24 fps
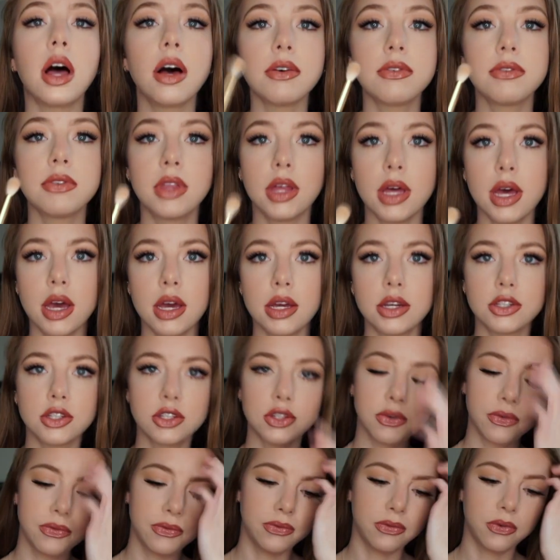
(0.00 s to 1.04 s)
Love
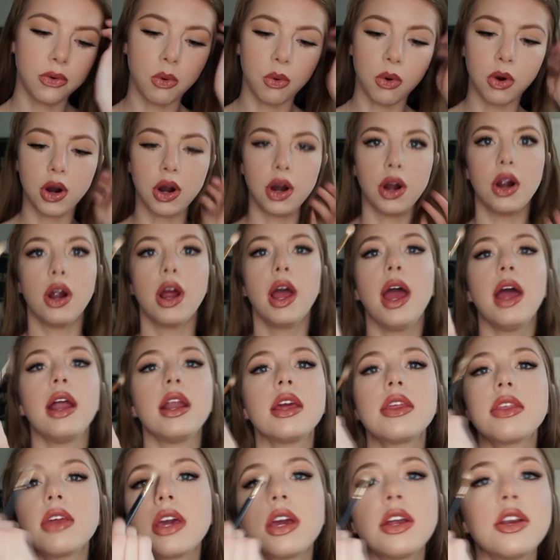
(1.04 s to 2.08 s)
this for
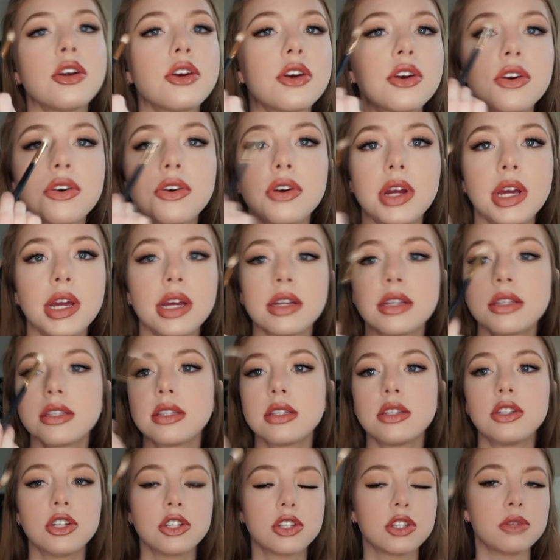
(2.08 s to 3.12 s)
anything in your
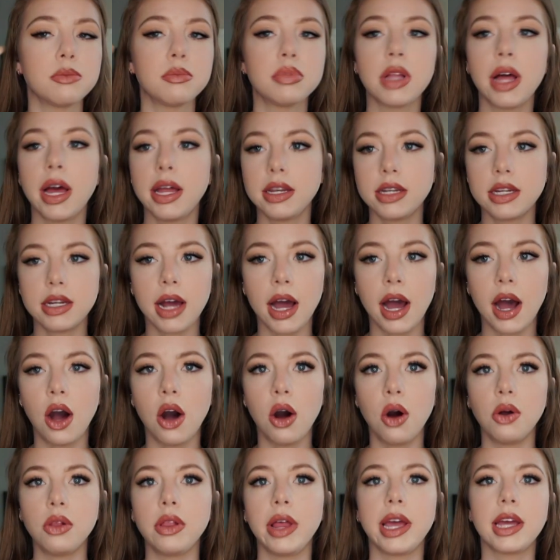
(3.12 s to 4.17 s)
crease, just to blend it out.